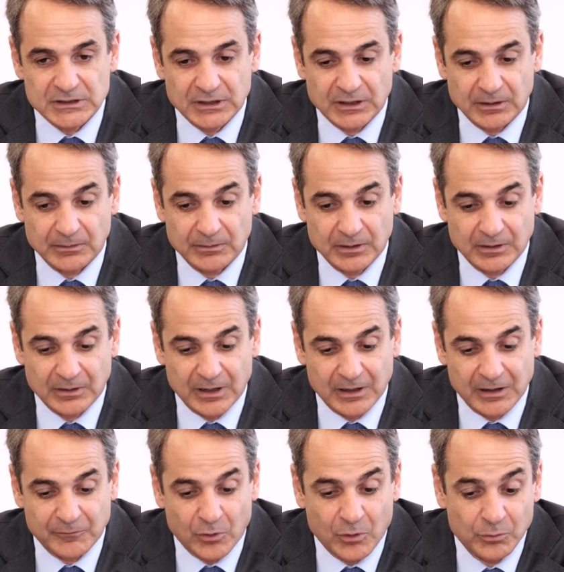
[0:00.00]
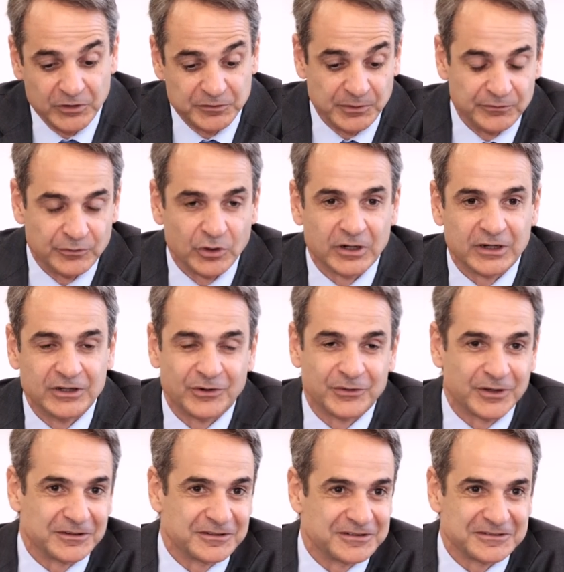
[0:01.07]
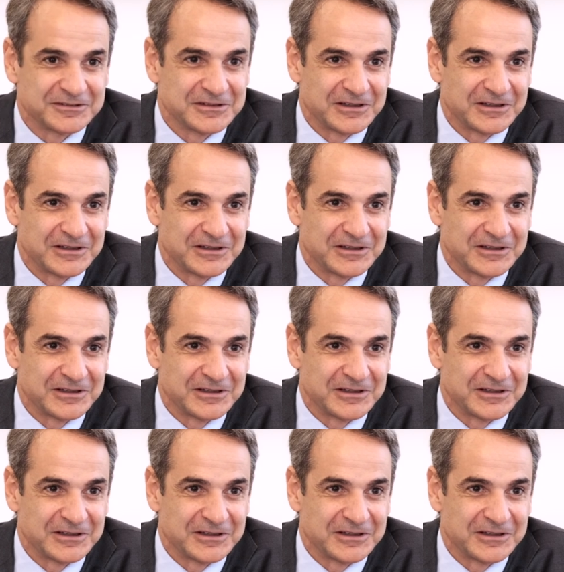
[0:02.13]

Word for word: Uh, I've always been very clear that